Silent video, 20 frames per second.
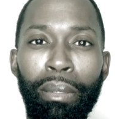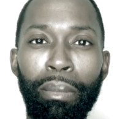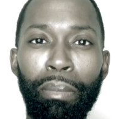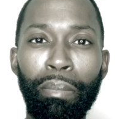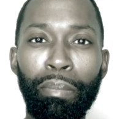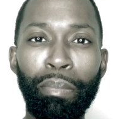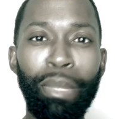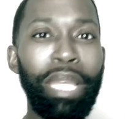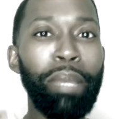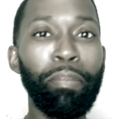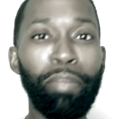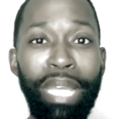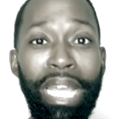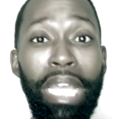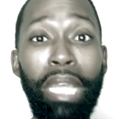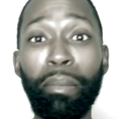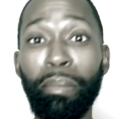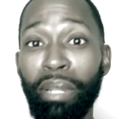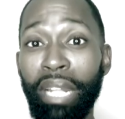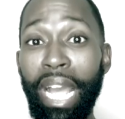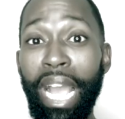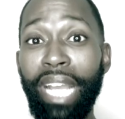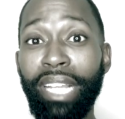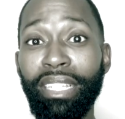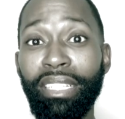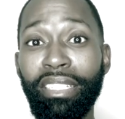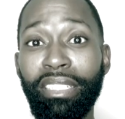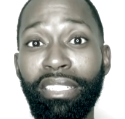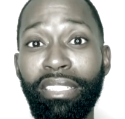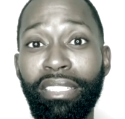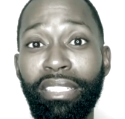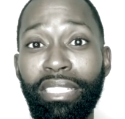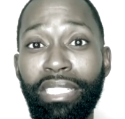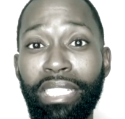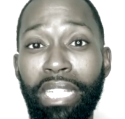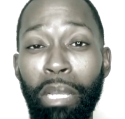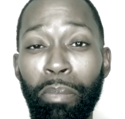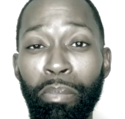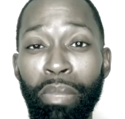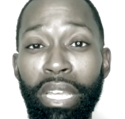me being black
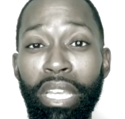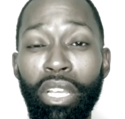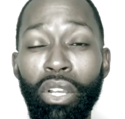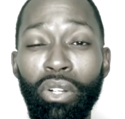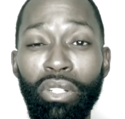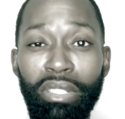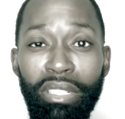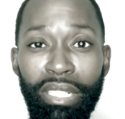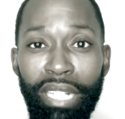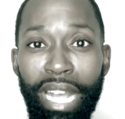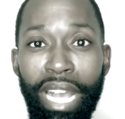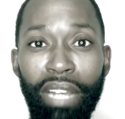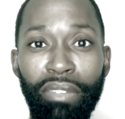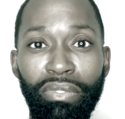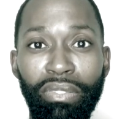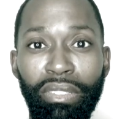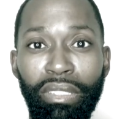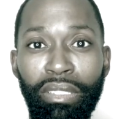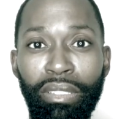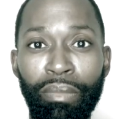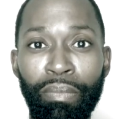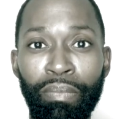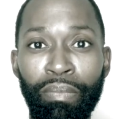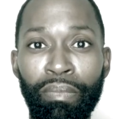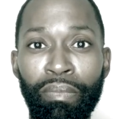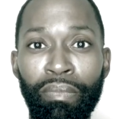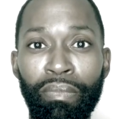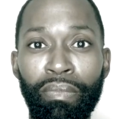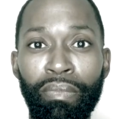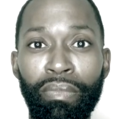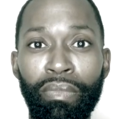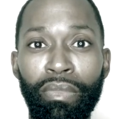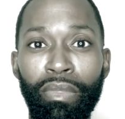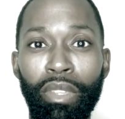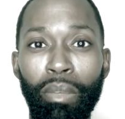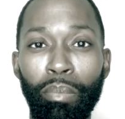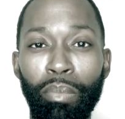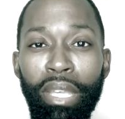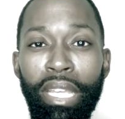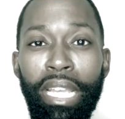and being on staff,
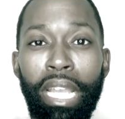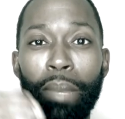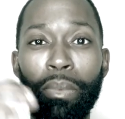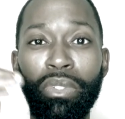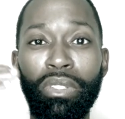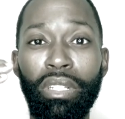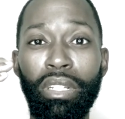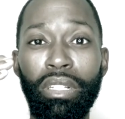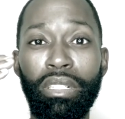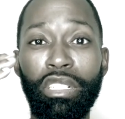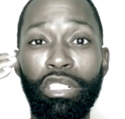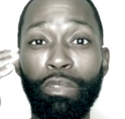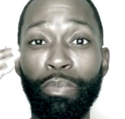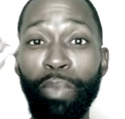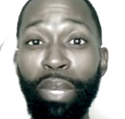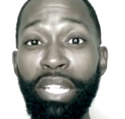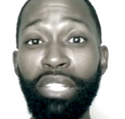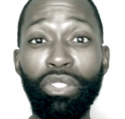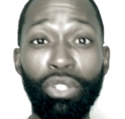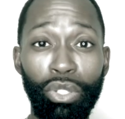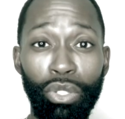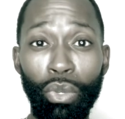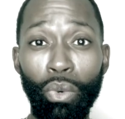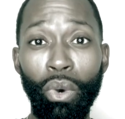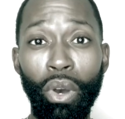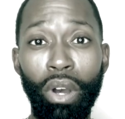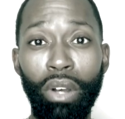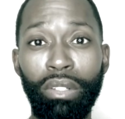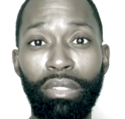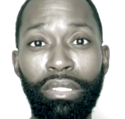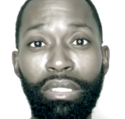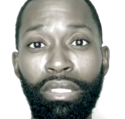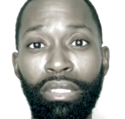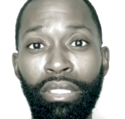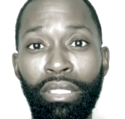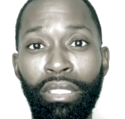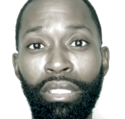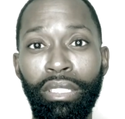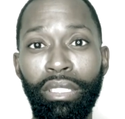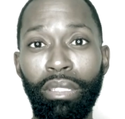being able to speak to you all,
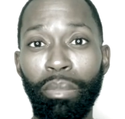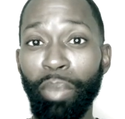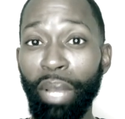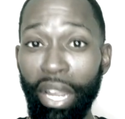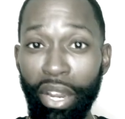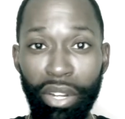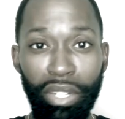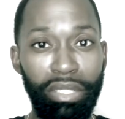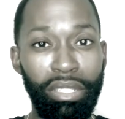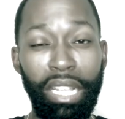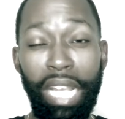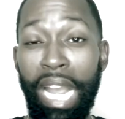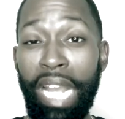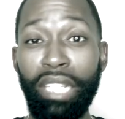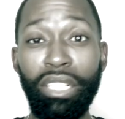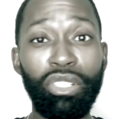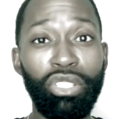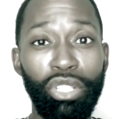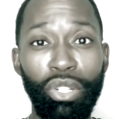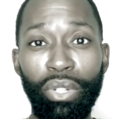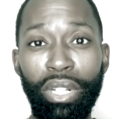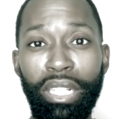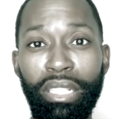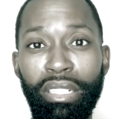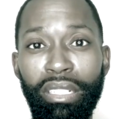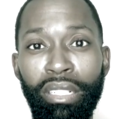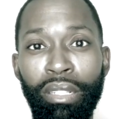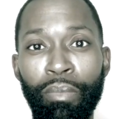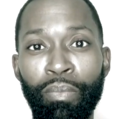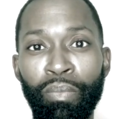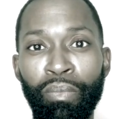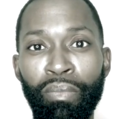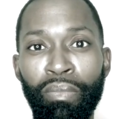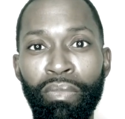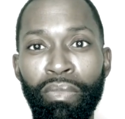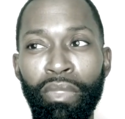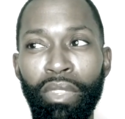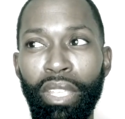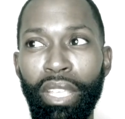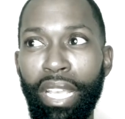the parents and the students,
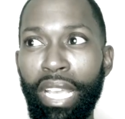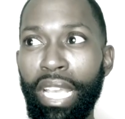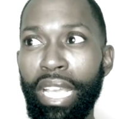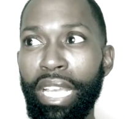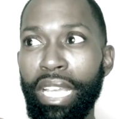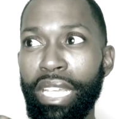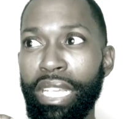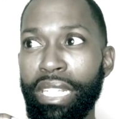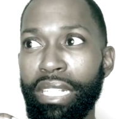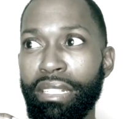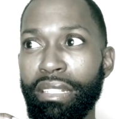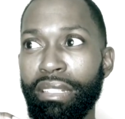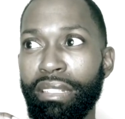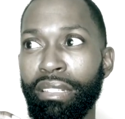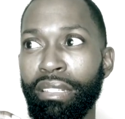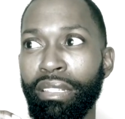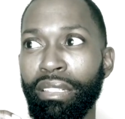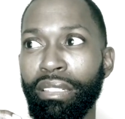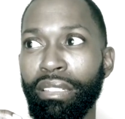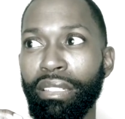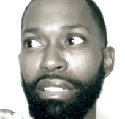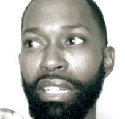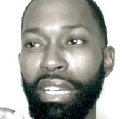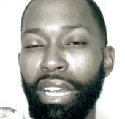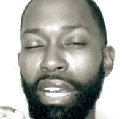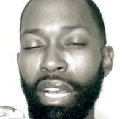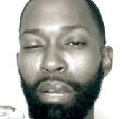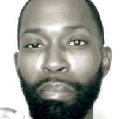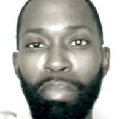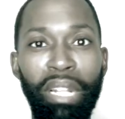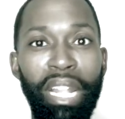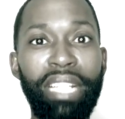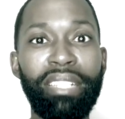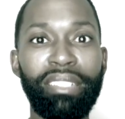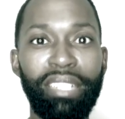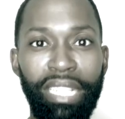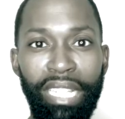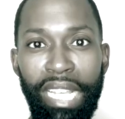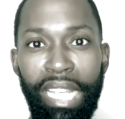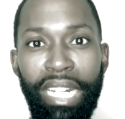is a
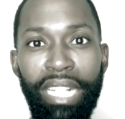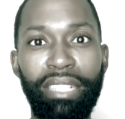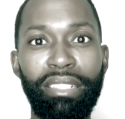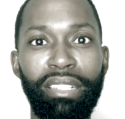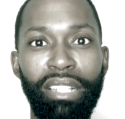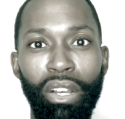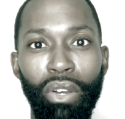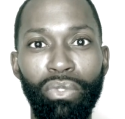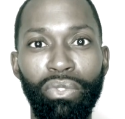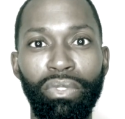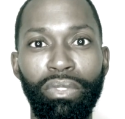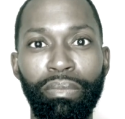blessing in itself.